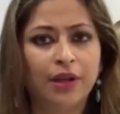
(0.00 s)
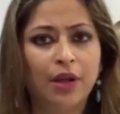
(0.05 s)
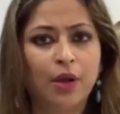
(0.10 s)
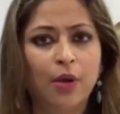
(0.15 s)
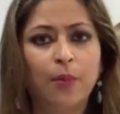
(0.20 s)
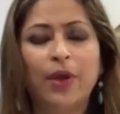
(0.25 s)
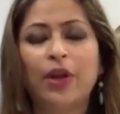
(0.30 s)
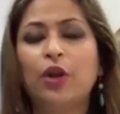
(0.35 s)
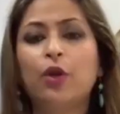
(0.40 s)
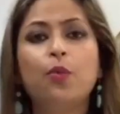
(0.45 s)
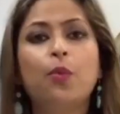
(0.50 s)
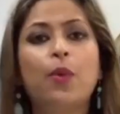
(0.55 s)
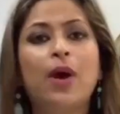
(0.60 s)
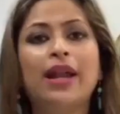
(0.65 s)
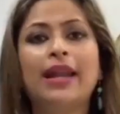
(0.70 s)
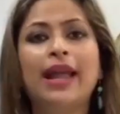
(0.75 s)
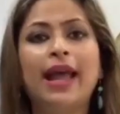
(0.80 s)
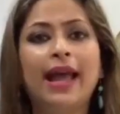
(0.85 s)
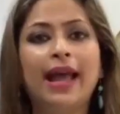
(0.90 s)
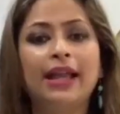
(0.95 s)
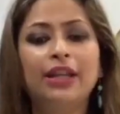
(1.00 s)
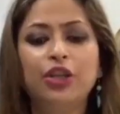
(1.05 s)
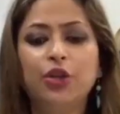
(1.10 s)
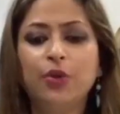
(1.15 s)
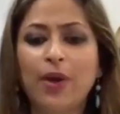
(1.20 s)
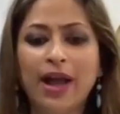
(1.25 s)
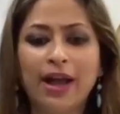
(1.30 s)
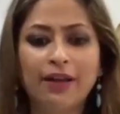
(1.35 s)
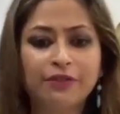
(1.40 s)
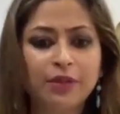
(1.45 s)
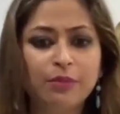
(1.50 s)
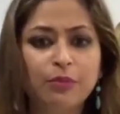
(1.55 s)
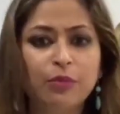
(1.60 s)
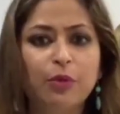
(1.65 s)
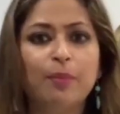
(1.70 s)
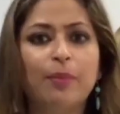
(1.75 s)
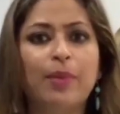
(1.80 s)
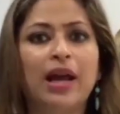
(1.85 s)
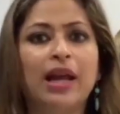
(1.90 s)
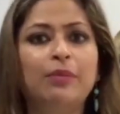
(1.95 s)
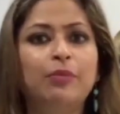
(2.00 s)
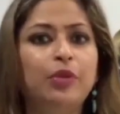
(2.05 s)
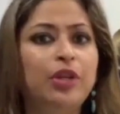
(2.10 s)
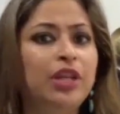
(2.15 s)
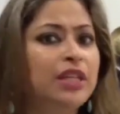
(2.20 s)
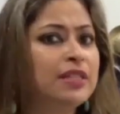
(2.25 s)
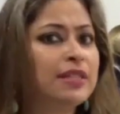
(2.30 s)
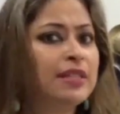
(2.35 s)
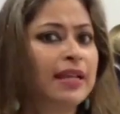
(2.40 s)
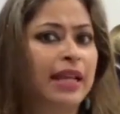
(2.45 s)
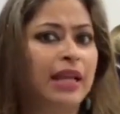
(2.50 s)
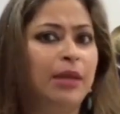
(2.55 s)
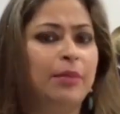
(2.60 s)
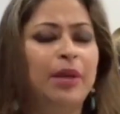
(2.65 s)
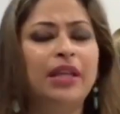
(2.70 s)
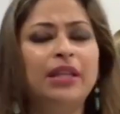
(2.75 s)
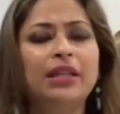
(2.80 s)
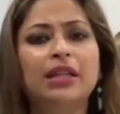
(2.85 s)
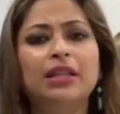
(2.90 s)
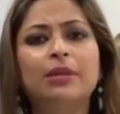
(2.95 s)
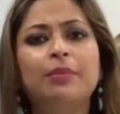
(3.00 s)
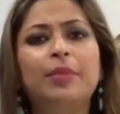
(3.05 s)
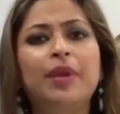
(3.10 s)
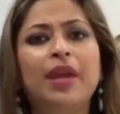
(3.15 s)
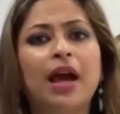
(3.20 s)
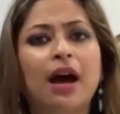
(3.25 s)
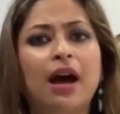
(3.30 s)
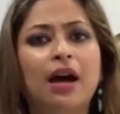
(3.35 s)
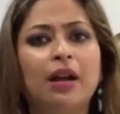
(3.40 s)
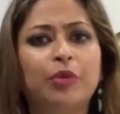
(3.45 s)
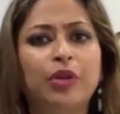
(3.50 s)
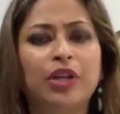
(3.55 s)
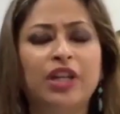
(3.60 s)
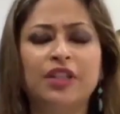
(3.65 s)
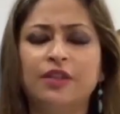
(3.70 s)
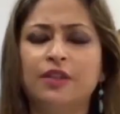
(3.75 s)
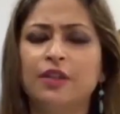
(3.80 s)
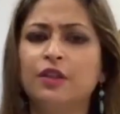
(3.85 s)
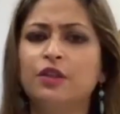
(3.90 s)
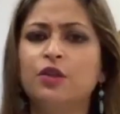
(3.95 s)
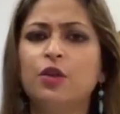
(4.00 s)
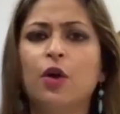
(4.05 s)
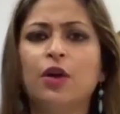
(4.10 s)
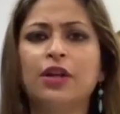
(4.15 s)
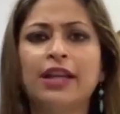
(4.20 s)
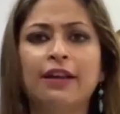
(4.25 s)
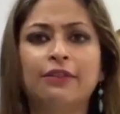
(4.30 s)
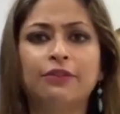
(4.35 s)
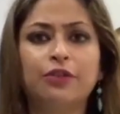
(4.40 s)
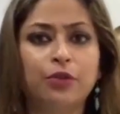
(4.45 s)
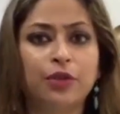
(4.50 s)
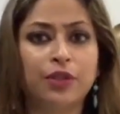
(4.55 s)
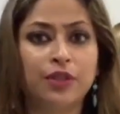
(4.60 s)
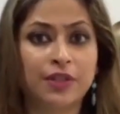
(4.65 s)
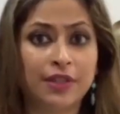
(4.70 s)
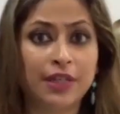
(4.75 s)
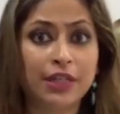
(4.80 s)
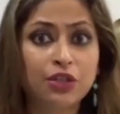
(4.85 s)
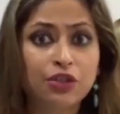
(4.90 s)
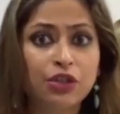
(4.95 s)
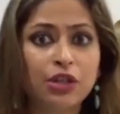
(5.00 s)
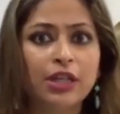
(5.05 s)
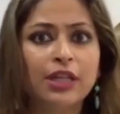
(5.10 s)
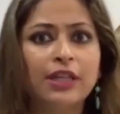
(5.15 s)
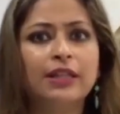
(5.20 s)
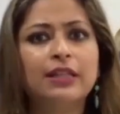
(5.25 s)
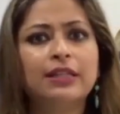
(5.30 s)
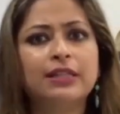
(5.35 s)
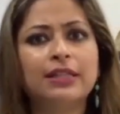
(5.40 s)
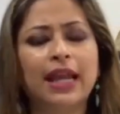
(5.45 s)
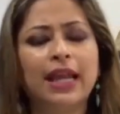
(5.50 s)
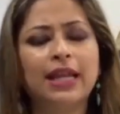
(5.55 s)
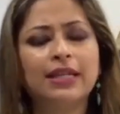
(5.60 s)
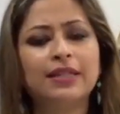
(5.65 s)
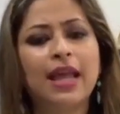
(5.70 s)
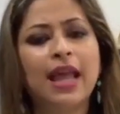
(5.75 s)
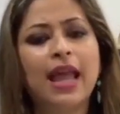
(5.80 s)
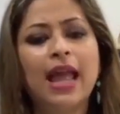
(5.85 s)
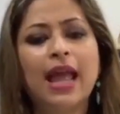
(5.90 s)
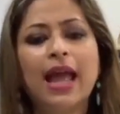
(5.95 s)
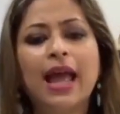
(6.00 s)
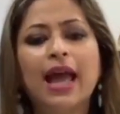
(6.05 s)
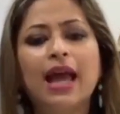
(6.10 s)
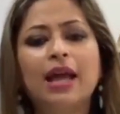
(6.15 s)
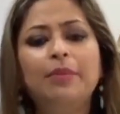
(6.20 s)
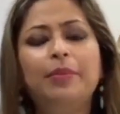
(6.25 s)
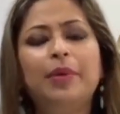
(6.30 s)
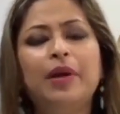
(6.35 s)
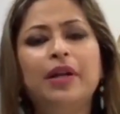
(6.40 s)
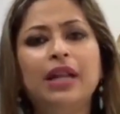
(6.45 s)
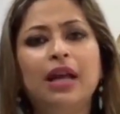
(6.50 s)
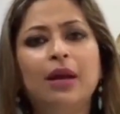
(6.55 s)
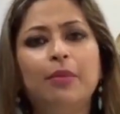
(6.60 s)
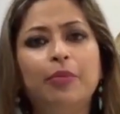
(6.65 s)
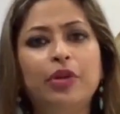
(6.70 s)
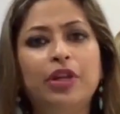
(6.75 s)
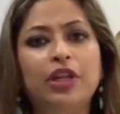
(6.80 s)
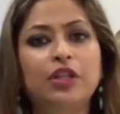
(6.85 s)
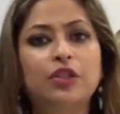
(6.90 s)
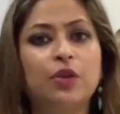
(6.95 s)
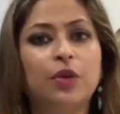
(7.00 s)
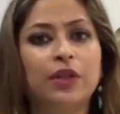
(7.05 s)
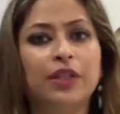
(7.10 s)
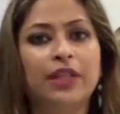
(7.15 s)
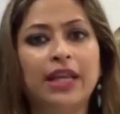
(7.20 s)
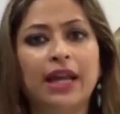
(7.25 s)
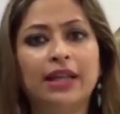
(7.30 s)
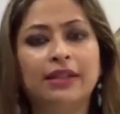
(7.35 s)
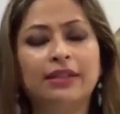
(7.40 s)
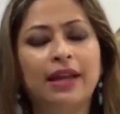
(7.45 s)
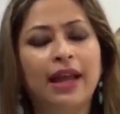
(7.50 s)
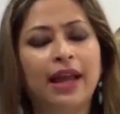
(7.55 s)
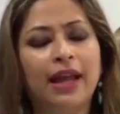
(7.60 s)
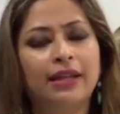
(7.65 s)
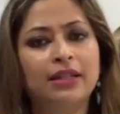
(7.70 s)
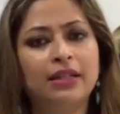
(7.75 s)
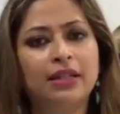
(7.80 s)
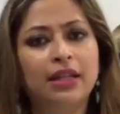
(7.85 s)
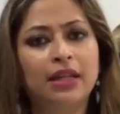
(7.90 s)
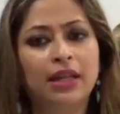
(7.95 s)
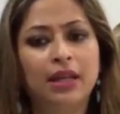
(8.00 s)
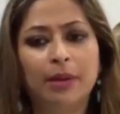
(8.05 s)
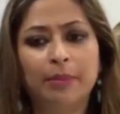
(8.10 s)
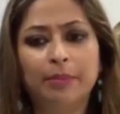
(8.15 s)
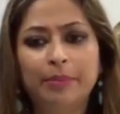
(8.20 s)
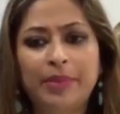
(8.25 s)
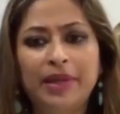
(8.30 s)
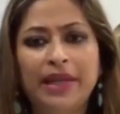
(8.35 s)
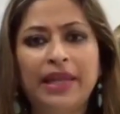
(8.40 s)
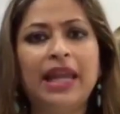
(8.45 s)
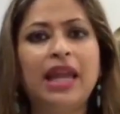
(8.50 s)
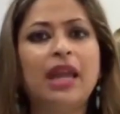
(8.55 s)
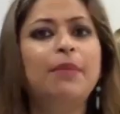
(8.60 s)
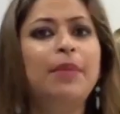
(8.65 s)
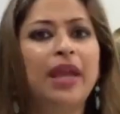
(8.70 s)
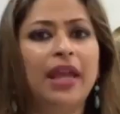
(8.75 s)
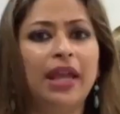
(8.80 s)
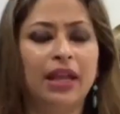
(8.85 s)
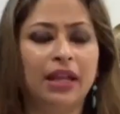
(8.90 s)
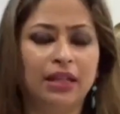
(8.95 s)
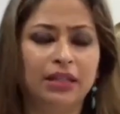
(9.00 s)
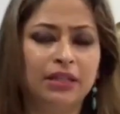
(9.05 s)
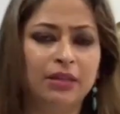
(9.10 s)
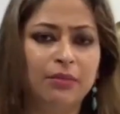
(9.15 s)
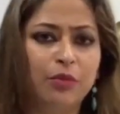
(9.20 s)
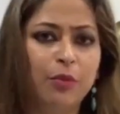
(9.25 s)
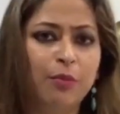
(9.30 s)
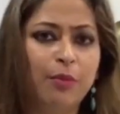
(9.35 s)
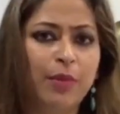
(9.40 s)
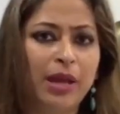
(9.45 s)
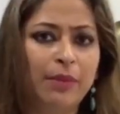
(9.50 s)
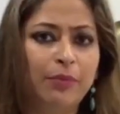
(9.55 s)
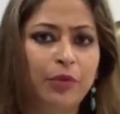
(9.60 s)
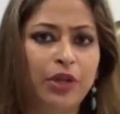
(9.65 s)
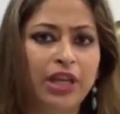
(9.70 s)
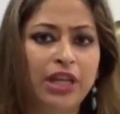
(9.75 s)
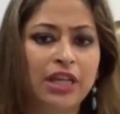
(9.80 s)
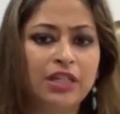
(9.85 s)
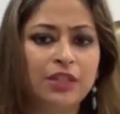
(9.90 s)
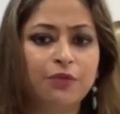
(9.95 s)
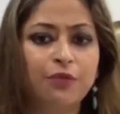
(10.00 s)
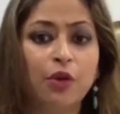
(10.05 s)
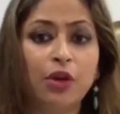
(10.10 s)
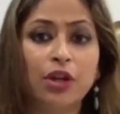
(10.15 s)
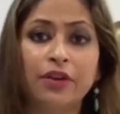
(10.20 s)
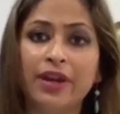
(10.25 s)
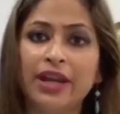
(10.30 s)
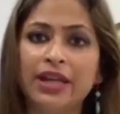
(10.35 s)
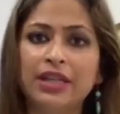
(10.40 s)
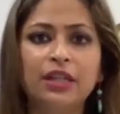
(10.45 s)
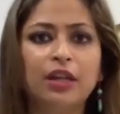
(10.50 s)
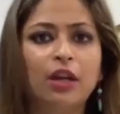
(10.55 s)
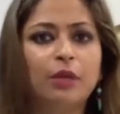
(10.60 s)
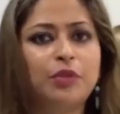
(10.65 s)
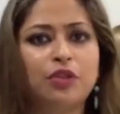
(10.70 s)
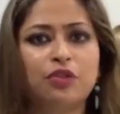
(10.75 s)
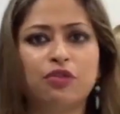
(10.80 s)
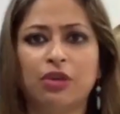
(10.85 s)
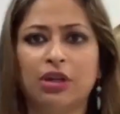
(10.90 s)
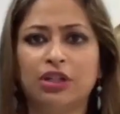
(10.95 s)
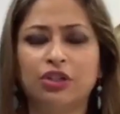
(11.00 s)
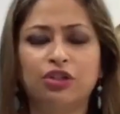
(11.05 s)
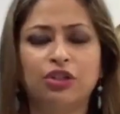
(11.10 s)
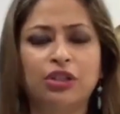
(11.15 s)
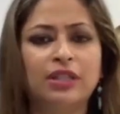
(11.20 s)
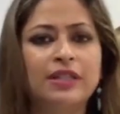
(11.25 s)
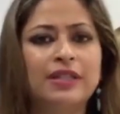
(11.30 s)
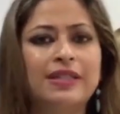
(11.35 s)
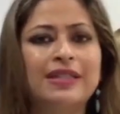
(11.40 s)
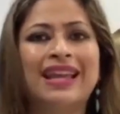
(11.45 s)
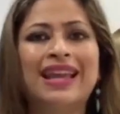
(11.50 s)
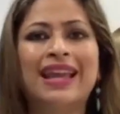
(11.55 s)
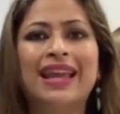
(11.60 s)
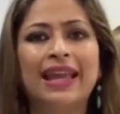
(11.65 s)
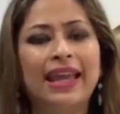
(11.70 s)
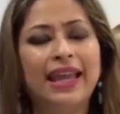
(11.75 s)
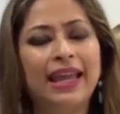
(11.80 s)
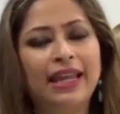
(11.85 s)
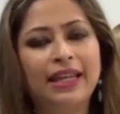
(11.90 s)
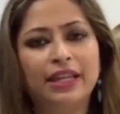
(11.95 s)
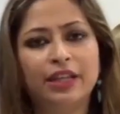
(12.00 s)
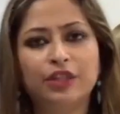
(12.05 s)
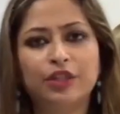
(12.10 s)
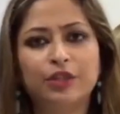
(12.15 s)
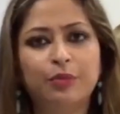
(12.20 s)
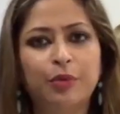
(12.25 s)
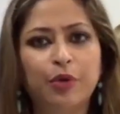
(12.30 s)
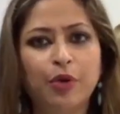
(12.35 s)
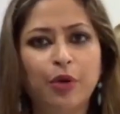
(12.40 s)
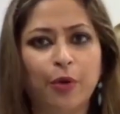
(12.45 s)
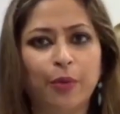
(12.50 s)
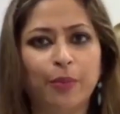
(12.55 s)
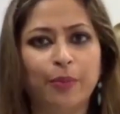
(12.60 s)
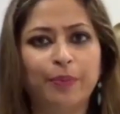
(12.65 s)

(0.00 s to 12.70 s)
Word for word: Well, on one hand, you have the Mumbai police claiming that the Bihar police does not have jurisdiction in this case, and Patna police, on the other hand, blaming the Mumbai police for creating obstructions in its probe.